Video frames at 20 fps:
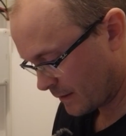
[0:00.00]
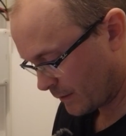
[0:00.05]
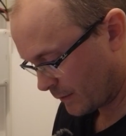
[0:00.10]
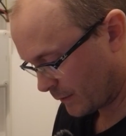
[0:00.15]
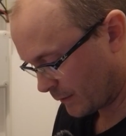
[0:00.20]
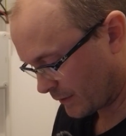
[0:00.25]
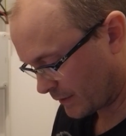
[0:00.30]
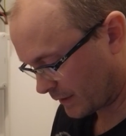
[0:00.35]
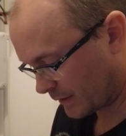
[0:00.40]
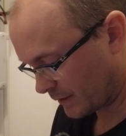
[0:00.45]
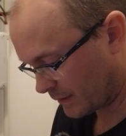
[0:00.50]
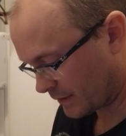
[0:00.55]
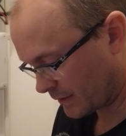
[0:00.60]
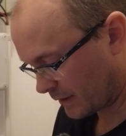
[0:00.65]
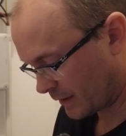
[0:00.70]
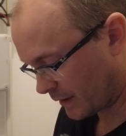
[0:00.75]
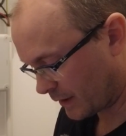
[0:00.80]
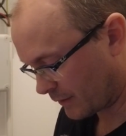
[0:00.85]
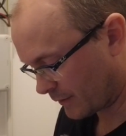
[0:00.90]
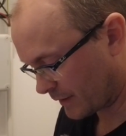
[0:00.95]
We want to go to
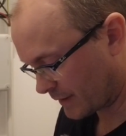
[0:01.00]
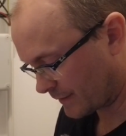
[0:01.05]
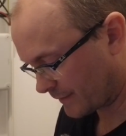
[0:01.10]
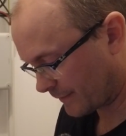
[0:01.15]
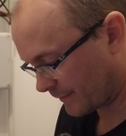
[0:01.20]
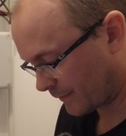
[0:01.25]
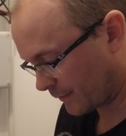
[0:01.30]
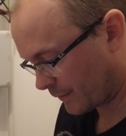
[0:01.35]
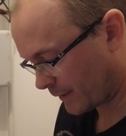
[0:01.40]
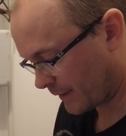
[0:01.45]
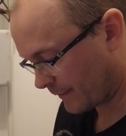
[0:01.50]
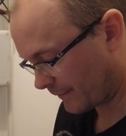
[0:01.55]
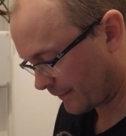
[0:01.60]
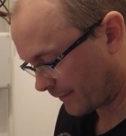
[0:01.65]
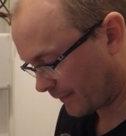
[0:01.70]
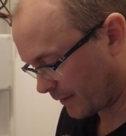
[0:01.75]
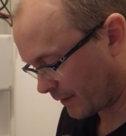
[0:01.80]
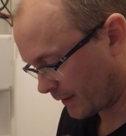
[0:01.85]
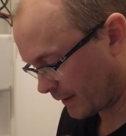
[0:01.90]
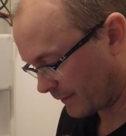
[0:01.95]

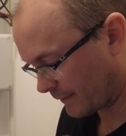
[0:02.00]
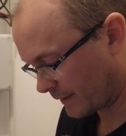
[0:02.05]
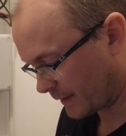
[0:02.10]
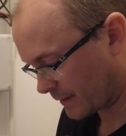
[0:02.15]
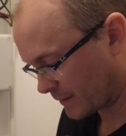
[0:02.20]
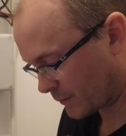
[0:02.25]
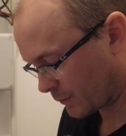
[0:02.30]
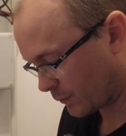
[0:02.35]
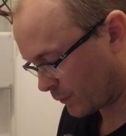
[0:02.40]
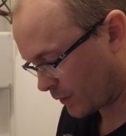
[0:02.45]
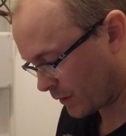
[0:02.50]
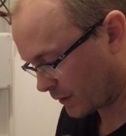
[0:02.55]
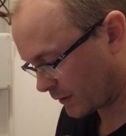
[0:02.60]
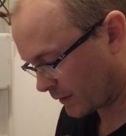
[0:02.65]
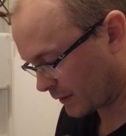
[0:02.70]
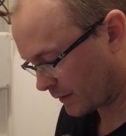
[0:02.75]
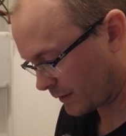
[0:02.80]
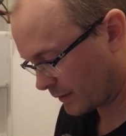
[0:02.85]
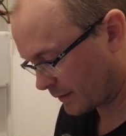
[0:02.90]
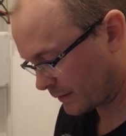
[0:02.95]

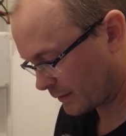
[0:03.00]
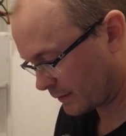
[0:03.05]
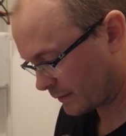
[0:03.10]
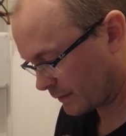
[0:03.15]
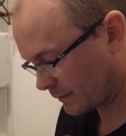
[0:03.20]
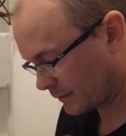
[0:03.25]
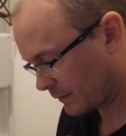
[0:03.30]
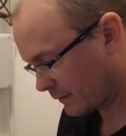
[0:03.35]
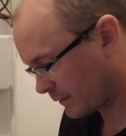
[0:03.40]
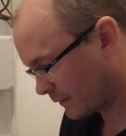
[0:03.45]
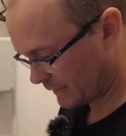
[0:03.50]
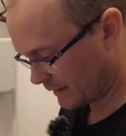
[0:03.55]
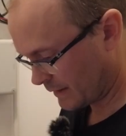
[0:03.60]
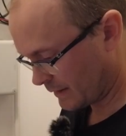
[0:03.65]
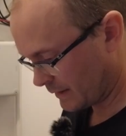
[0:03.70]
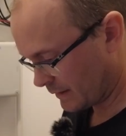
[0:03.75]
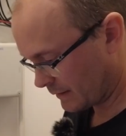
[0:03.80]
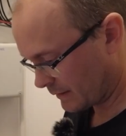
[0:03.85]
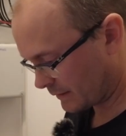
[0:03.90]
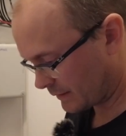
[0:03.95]
RS485-1.
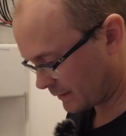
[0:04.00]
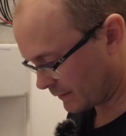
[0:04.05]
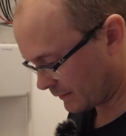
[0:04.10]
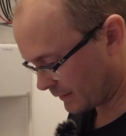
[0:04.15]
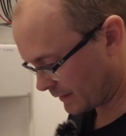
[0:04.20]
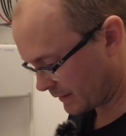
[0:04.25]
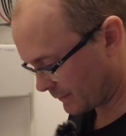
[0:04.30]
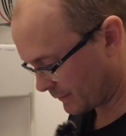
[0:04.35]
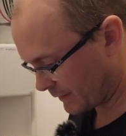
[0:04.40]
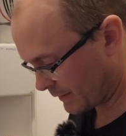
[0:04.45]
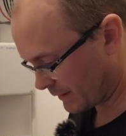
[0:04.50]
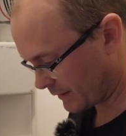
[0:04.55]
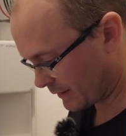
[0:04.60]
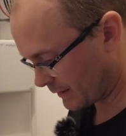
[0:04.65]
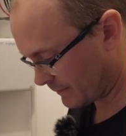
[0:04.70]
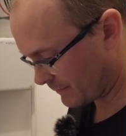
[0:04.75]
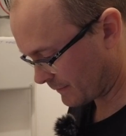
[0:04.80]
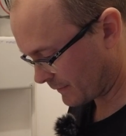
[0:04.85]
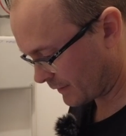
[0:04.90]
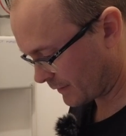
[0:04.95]
So here we
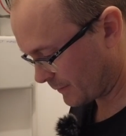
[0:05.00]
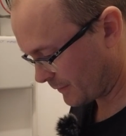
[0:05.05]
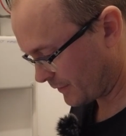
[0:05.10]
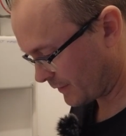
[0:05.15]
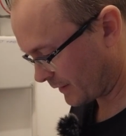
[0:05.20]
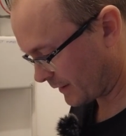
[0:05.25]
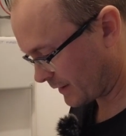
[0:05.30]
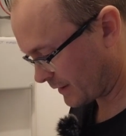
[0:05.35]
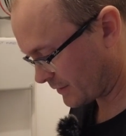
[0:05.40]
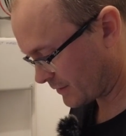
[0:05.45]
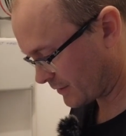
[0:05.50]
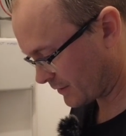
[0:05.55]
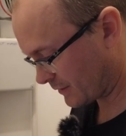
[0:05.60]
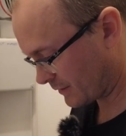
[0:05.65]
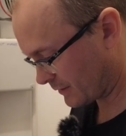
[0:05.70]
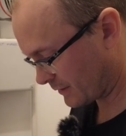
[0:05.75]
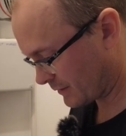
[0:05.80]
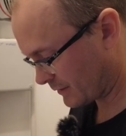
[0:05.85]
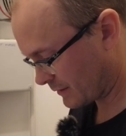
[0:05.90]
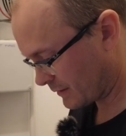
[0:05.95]
are,
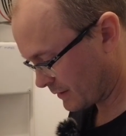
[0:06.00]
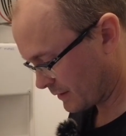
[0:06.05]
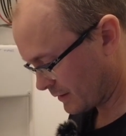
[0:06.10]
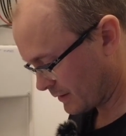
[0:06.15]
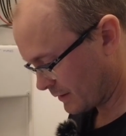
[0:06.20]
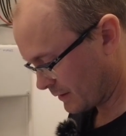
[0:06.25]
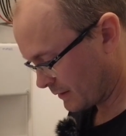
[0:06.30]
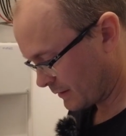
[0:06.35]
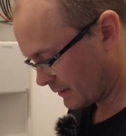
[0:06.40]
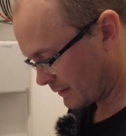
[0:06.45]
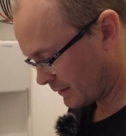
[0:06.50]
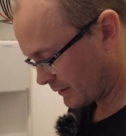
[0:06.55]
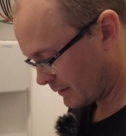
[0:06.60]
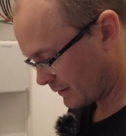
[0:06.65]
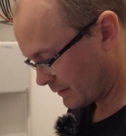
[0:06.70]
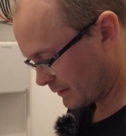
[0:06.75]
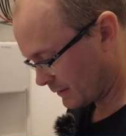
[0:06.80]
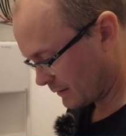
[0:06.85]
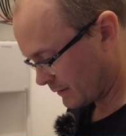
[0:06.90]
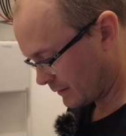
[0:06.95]
communication.
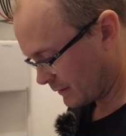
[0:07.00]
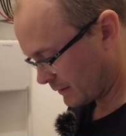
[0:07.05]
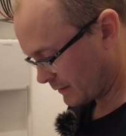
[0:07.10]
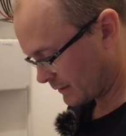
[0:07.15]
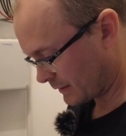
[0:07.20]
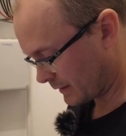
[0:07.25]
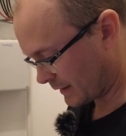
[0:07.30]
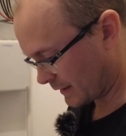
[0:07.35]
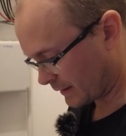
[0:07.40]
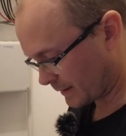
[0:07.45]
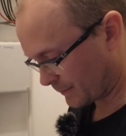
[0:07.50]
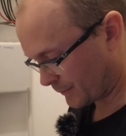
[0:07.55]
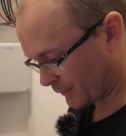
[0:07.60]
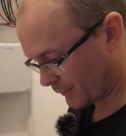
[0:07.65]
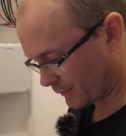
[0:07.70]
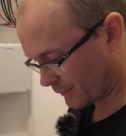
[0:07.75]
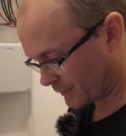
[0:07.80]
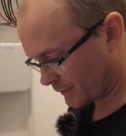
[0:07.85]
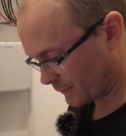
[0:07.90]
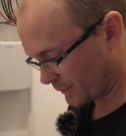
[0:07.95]
Select the
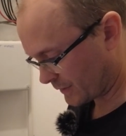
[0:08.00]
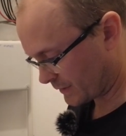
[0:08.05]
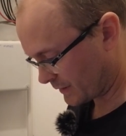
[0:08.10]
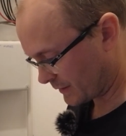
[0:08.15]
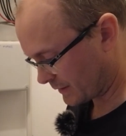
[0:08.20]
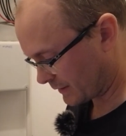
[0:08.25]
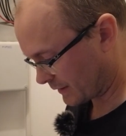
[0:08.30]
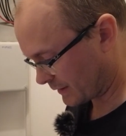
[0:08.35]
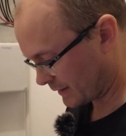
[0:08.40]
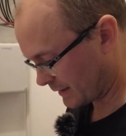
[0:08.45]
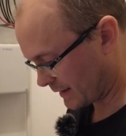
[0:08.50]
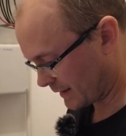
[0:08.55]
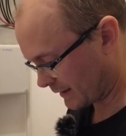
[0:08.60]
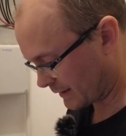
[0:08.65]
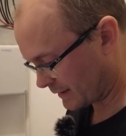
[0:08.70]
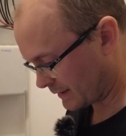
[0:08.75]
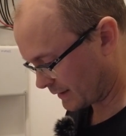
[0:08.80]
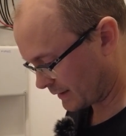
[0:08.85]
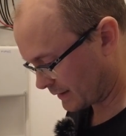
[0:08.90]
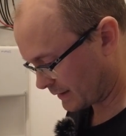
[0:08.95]
port to which it's
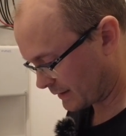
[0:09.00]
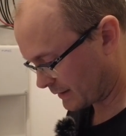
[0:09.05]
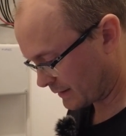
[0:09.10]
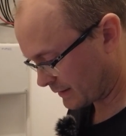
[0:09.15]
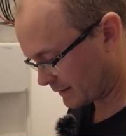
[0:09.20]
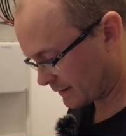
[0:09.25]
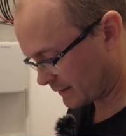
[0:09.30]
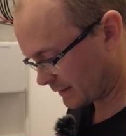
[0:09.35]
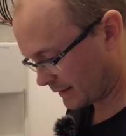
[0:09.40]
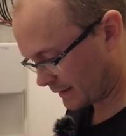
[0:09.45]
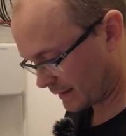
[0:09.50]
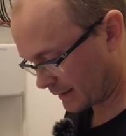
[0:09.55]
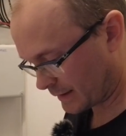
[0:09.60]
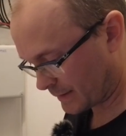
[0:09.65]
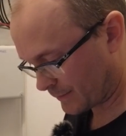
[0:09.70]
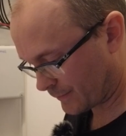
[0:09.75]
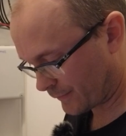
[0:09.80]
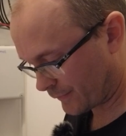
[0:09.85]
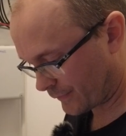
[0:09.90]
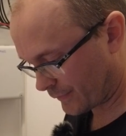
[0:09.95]
connected.
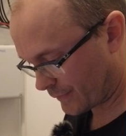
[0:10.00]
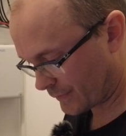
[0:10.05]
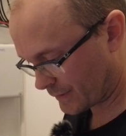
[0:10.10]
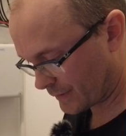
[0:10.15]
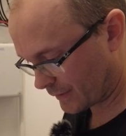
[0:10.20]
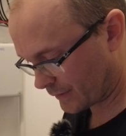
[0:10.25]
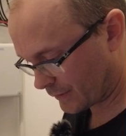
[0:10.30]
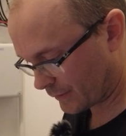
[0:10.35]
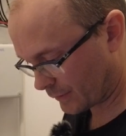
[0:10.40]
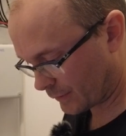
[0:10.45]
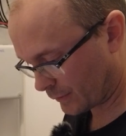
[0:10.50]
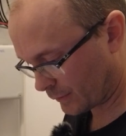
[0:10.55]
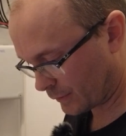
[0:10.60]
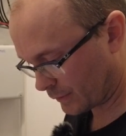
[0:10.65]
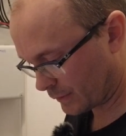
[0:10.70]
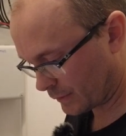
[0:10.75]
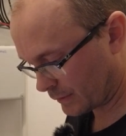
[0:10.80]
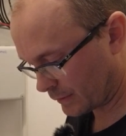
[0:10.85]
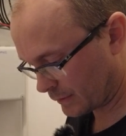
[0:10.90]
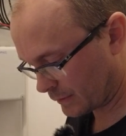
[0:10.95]
Select
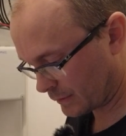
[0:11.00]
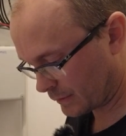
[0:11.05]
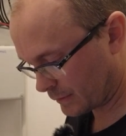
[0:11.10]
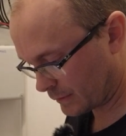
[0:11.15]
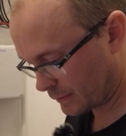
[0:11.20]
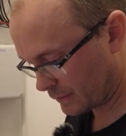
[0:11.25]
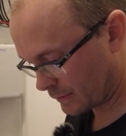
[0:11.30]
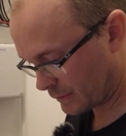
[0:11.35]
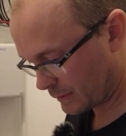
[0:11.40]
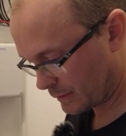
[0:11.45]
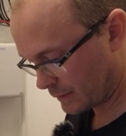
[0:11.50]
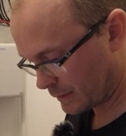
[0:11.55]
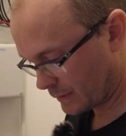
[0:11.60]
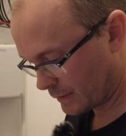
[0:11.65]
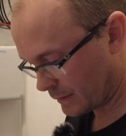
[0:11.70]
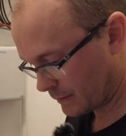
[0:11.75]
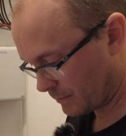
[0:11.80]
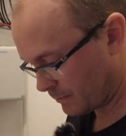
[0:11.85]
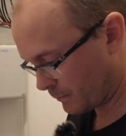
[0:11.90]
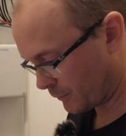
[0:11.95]
protocol
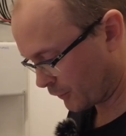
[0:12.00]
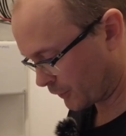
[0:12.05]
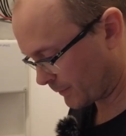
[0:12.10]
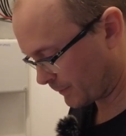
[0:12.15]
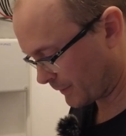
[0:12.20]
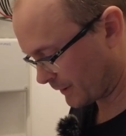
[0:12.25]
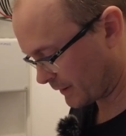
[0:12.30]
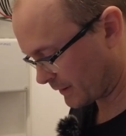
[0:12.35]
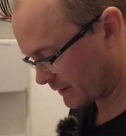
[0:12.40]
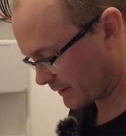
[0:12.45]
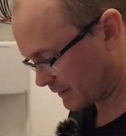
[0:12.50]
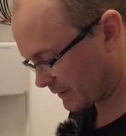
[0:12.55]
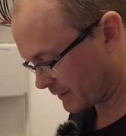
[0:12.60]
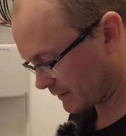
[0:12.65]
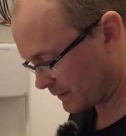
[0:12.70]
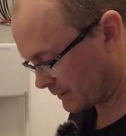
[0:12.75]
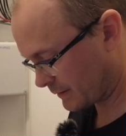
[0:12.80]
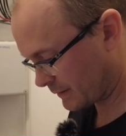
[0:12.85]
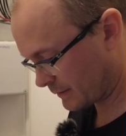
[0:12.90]
Modbus.